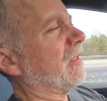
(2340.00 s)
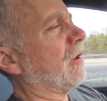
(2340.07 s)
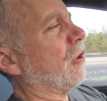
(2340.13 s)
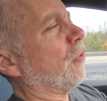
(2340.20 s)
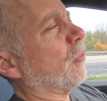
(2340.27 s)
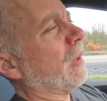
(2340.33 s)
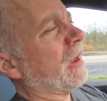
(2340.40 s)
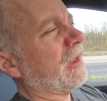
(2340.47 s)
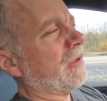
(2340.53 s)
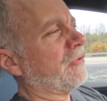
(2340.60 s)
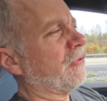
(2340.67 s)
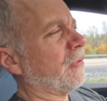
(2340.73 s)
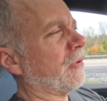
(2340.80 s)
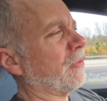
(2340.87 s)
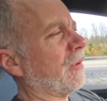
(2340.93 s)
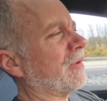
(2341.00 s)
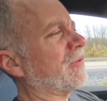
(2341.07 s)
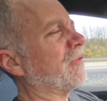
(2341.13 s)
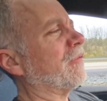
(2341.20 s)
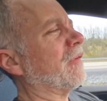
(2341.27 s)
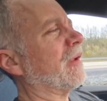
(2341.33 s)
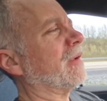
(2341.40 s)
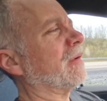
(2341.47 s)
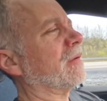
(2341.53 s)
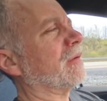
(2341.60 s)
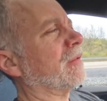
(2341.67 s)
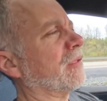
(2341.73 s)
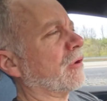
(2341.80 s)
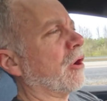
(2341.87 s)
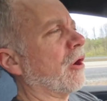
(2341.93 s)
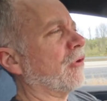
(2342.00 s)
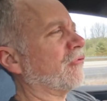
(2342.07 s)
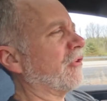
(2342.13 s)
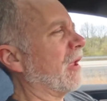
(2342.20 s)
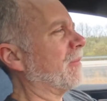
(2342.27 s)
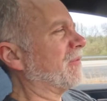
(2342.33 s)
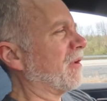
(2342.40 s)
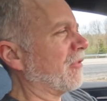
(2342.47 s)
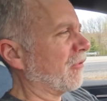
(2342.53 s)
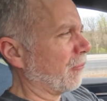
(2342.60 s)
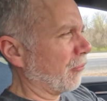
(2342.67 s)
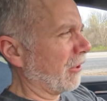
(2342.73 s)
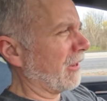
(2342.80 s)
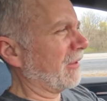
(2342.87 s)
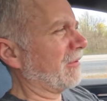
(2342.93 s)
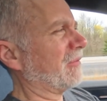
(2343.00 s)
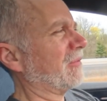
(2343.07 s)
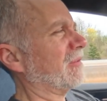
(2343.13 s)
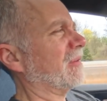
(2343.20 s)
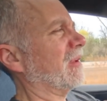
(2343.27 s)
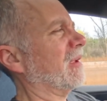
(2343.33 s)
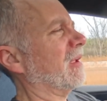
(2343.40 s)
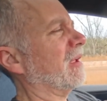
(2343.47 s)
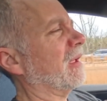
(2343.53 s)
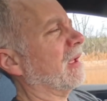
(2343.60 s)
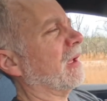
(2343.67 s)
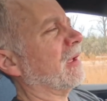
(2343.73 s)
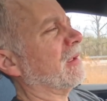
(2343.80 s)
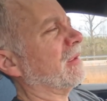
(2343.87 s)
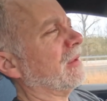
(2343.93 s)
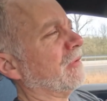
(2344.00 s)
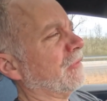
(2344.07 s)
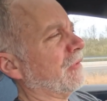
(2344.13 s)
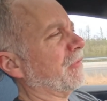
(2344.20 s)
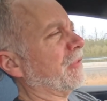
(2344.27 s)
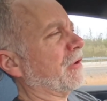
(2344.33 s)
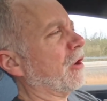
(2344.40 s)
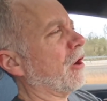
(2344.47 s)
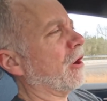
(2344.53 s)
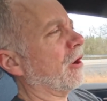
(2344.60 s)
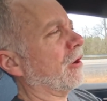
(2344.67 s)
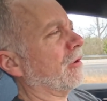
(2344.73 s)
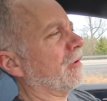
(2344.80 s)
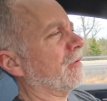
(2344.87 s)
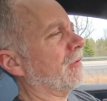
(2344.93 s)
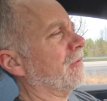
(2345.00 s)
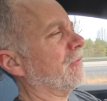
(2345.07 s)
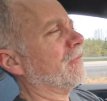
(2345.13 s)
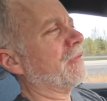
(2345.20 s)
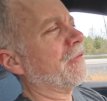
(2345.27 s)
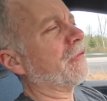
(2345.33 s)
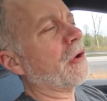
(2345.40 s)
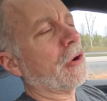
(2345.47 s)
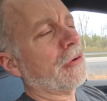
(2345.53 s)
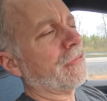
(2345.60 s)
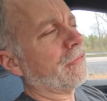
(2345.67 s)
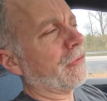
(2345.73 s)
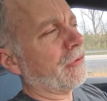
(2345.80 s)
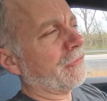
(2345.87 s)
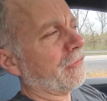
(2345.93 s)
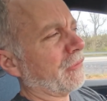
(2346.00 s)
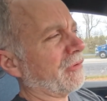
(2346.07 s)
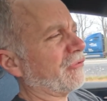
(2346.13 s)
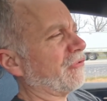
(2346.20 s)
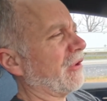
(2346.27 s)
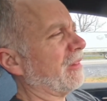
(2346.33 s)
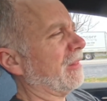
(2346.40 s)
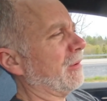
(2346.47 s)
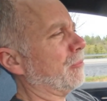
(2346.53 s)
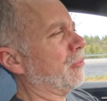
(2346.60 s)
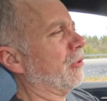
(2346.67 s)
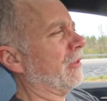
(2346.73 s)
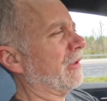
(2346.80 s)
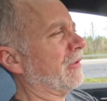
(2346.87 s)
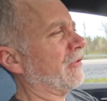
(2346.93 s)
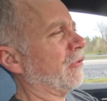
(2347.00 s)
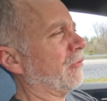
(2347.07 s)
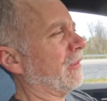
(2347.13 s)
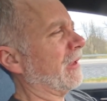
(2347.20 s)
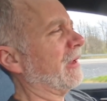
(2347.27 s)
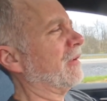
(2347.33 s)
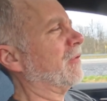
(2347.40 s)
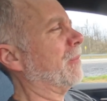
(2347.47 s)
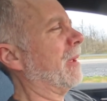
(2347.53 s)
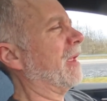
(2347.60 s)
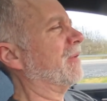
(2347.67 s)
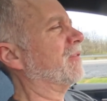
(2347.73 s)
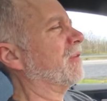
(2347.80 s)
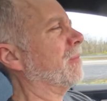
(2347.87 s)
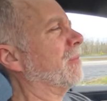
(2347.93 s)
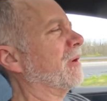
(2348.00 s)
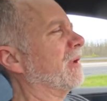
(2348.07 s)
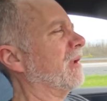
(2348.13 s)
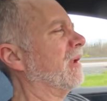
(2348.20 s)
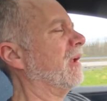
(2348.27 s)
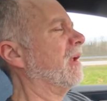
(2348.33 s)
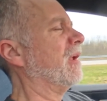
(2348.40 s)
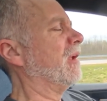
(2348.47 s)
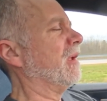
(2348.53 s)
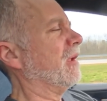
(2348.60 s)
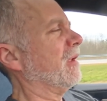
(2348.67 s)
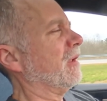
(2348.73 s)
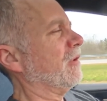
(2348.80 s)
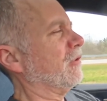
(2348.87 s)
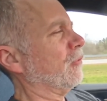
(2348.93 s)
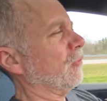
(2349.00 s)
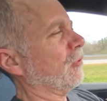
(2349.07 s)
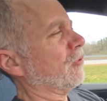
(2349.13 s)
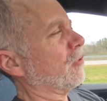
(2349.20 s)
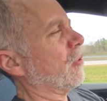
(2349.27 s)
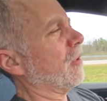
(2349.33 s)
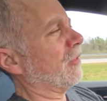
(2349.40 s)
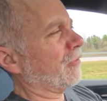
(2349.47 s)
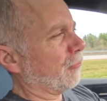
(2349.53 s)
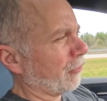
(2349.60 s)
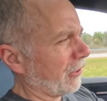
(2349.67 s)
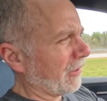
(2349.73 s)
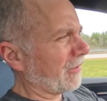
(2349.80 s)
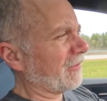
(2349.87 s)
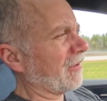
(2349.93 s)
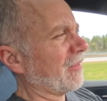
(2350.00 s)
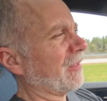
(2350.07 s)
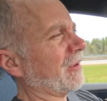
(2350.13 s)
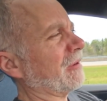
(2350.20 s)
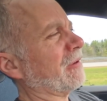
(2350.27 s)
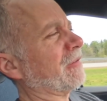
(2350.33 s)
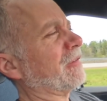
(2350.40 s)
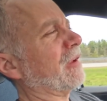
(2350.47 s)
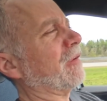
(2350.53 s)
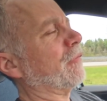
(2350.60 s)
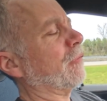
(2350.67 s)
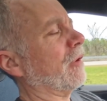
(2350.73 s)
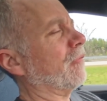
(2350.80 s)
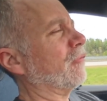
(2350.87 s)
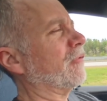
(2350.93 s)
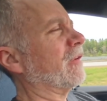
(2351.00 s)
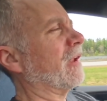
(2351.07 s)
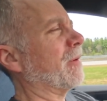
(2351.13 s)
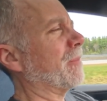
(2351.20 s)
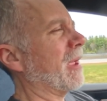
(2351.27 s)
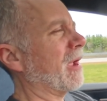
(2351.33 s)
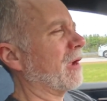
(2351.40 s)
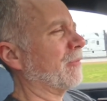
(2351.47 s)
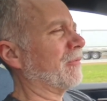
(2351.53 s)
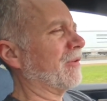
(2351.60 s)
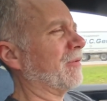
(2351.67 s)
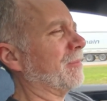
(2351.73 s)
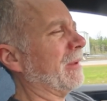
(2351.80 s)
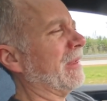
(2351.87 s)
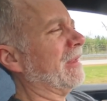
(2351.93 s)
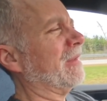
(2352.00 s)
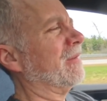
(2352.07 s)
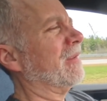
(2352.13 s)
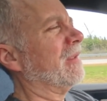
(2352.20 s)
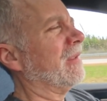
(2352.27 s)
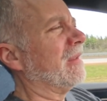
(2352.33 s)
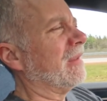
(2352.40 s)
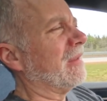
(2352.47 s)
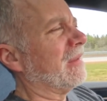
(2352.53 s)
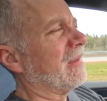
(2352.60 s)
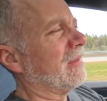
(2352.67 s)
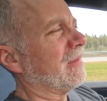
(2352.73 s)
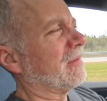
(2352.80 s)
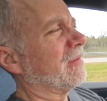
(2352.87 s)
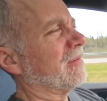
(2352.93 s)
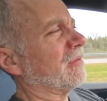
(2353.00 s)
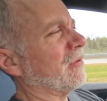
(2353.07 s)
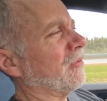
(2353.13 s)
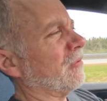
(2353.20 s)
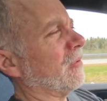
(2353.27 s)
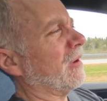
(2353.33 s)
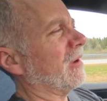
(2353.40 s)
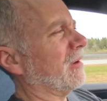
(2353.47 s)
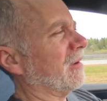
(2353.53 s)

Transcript: they are way too aggressive, and the car jams on the brakes. Even if the car in front of you is gently pulling into your lane to pass somebody, you will go on the brakes, and then it'll take forever to get back up to speed. So